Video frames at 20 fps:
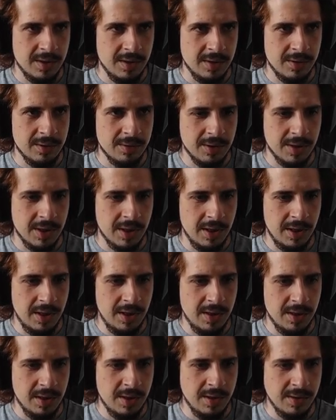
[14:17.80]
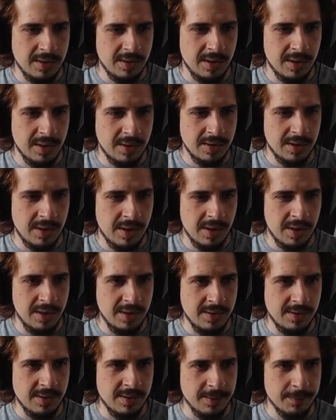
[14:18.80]
Okay, nice, nice,
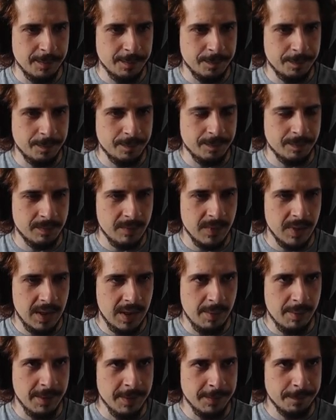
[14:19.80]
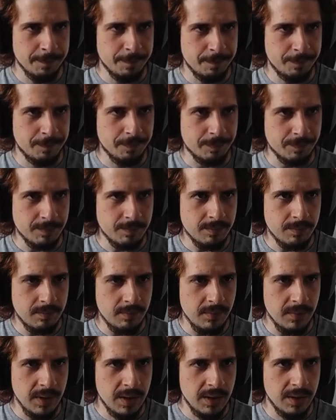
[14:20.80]
nice. Come on.
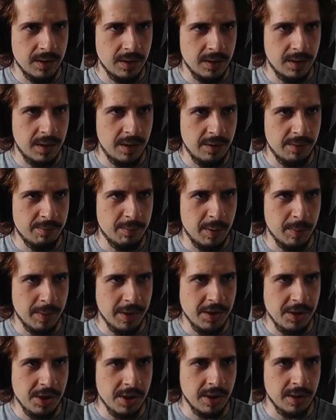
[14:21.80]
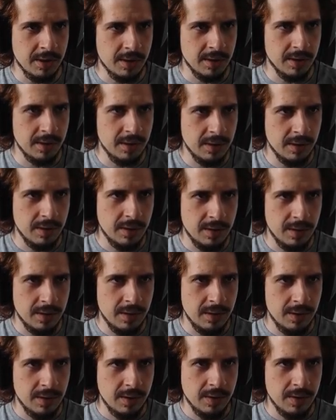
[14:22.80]
Give me my shit.
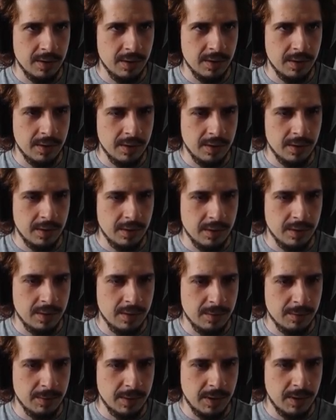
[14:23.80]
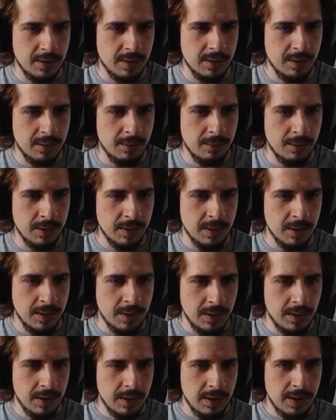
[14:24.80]
There we go.
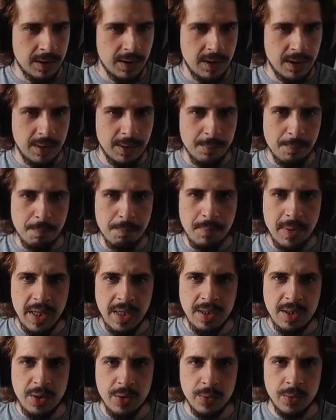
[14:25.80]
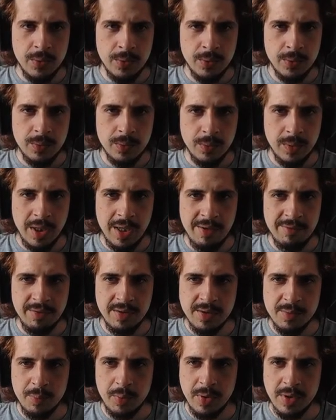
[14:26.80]
Uh, menu, we have
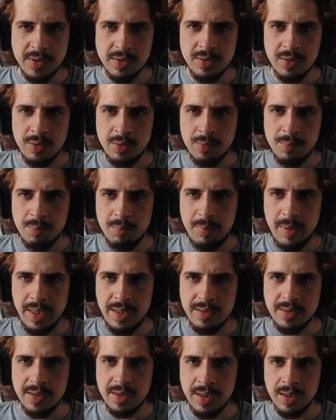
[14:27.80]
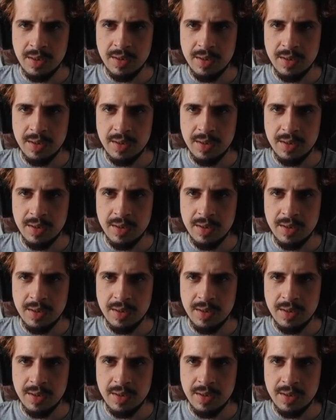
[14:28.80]
espresso, basic,